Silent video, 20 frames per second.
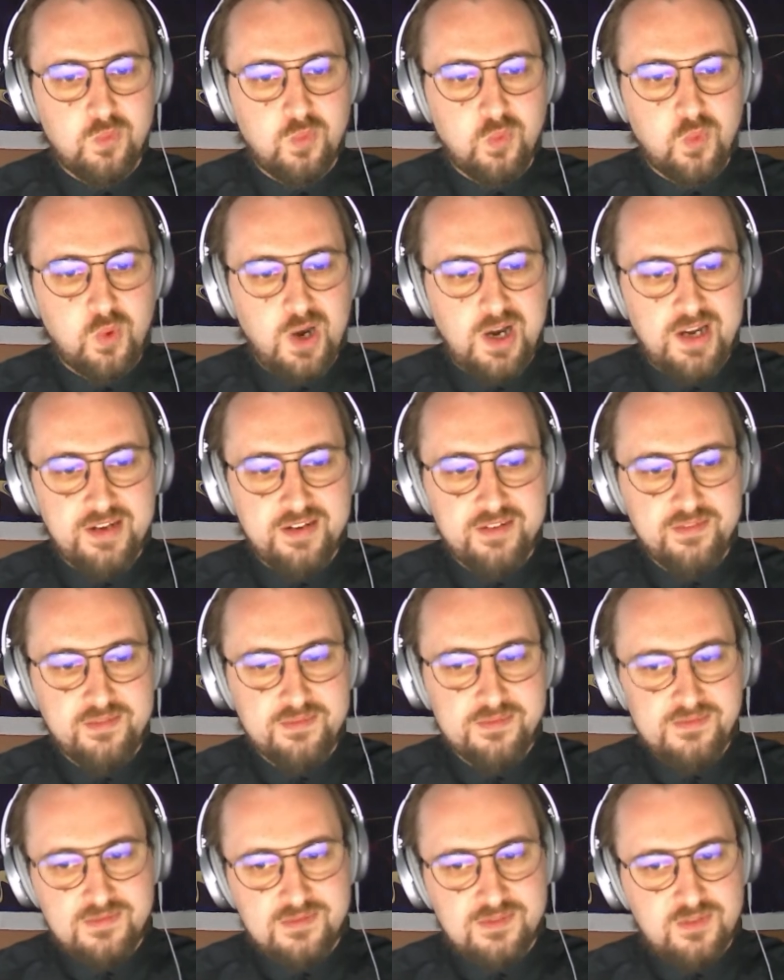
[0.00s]

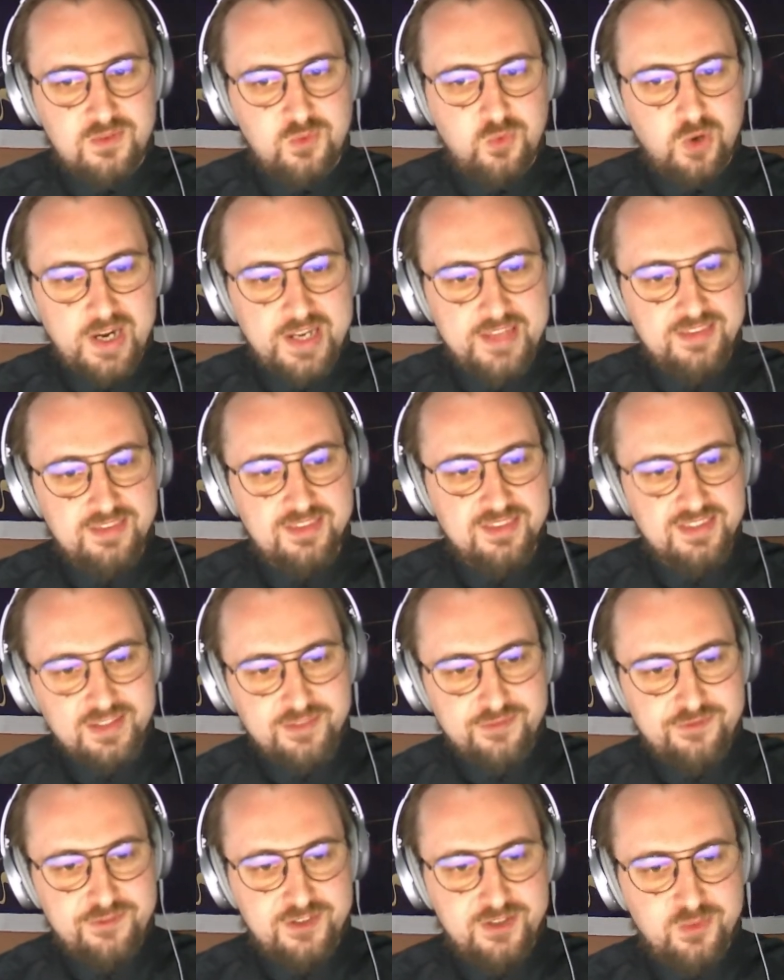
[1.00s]
one quite
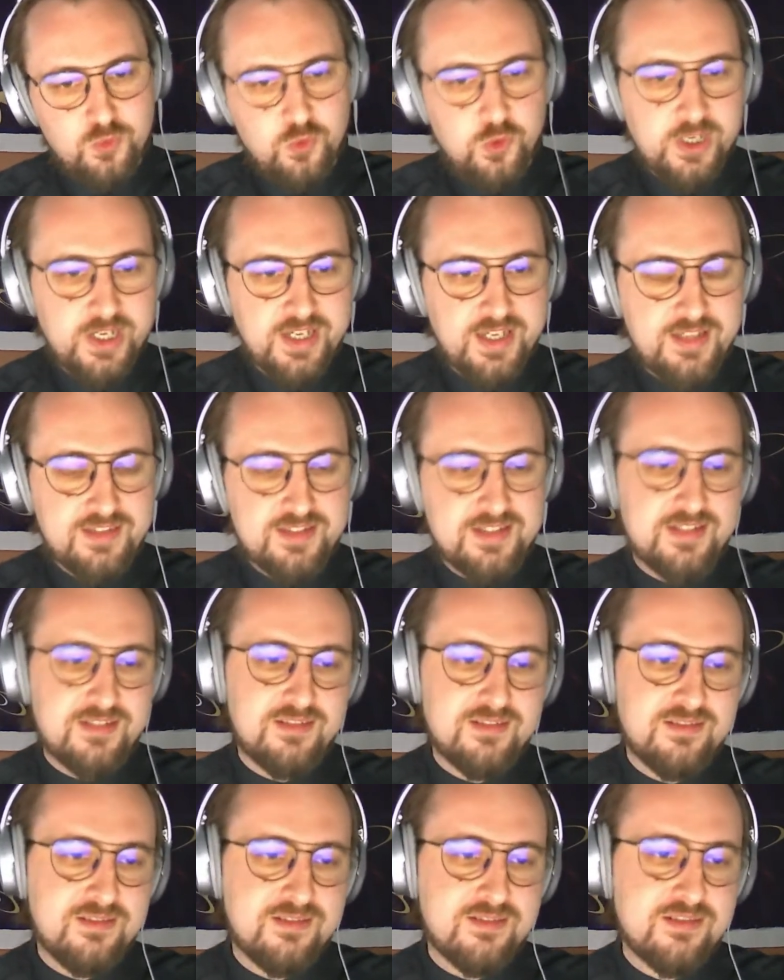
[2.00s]
different way
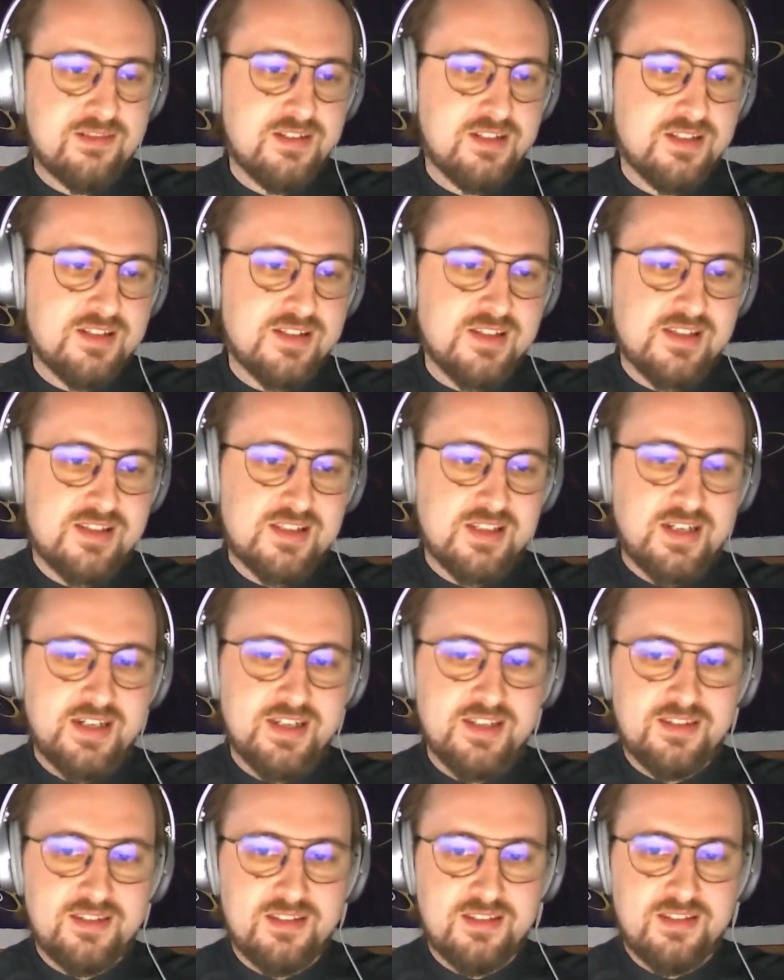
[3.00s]
than a
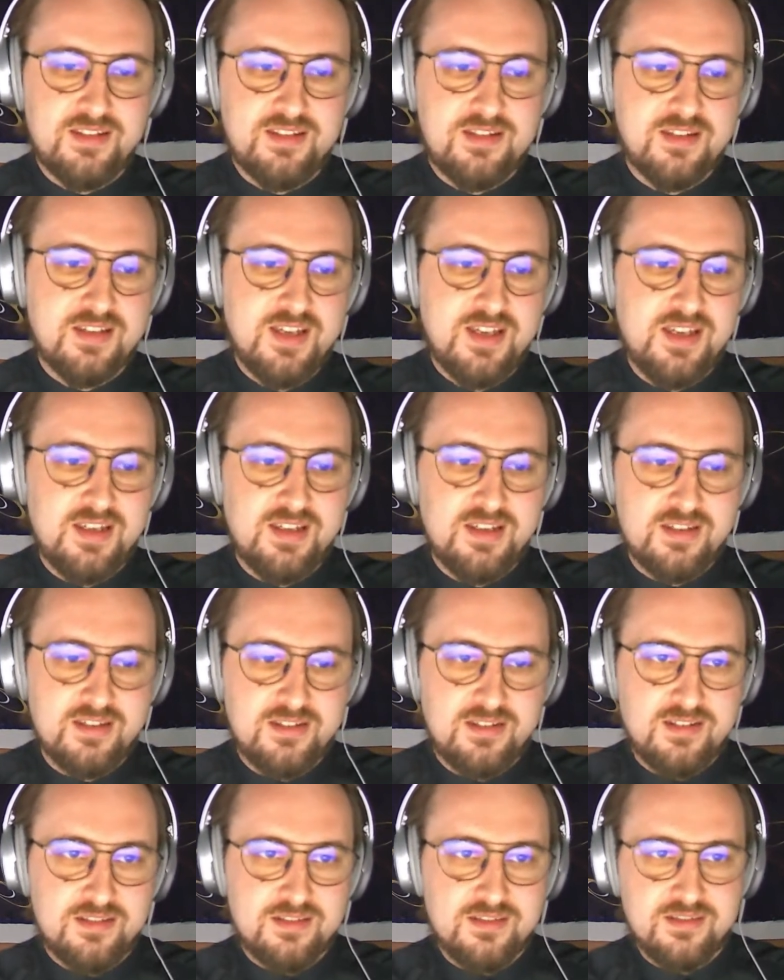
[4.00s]
society
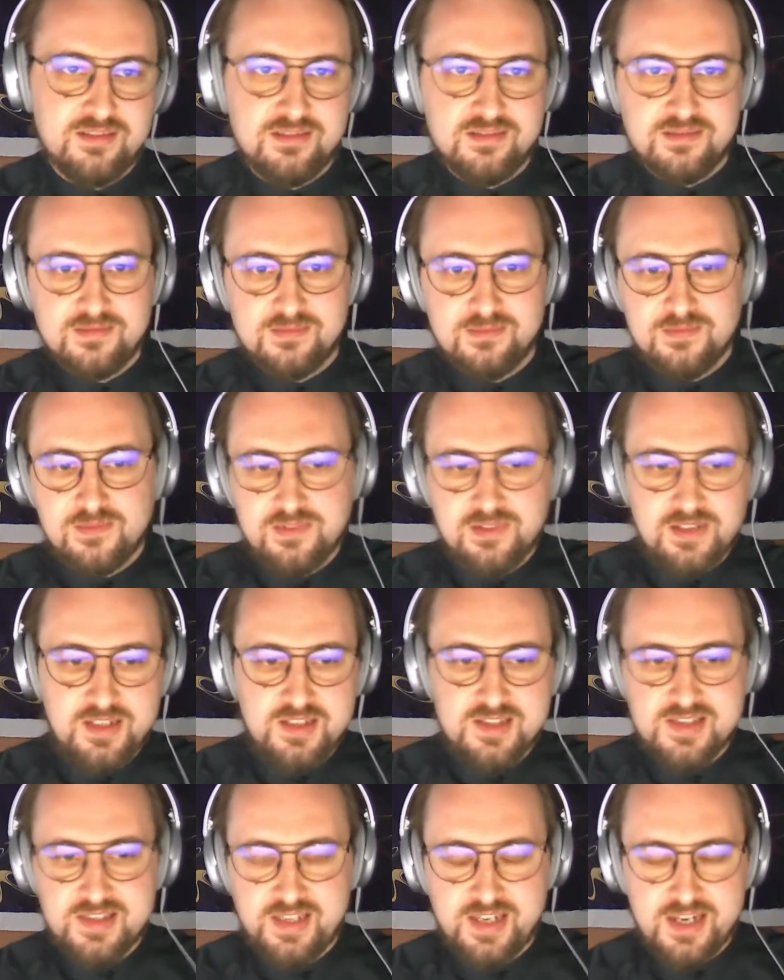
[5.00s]
in
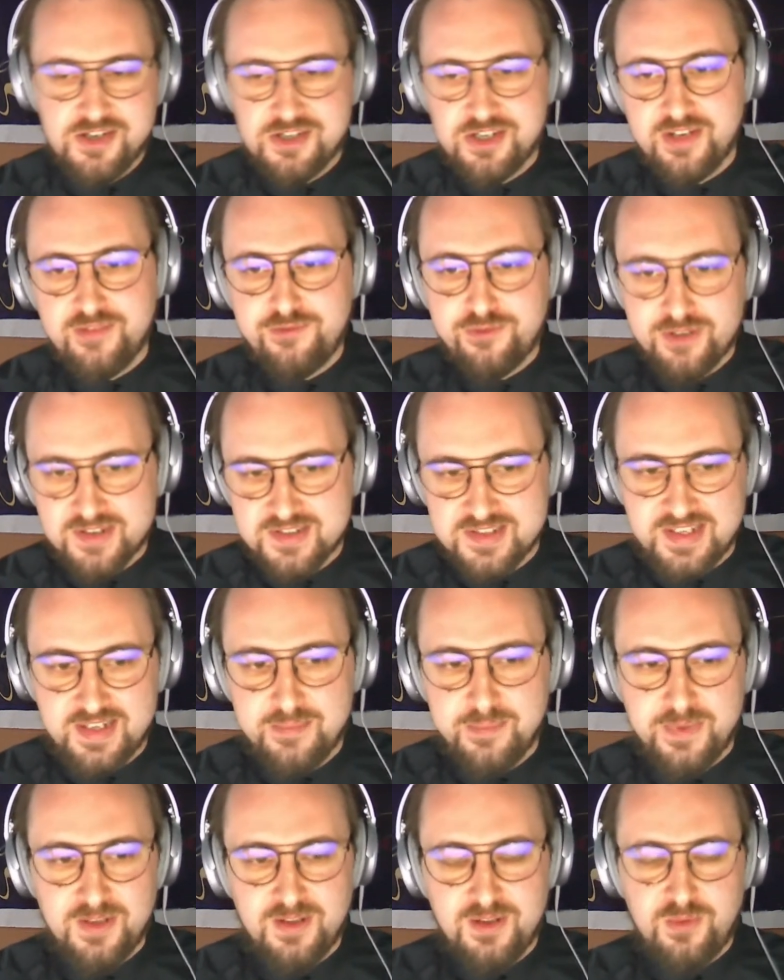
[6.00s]
East Asia, for
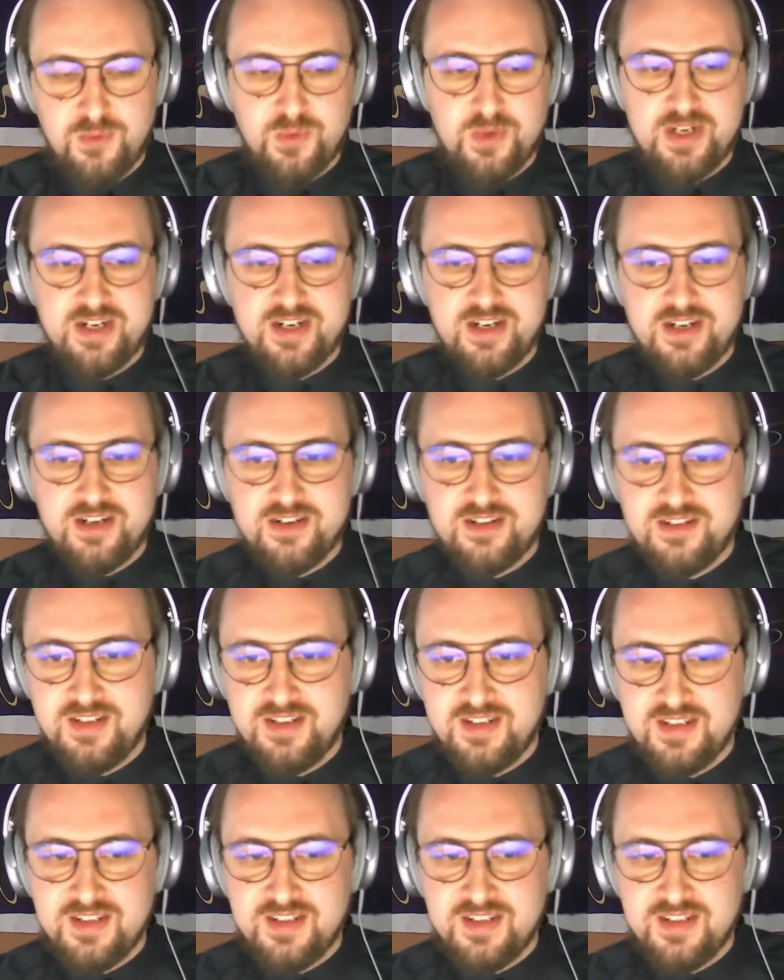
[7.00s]
example, where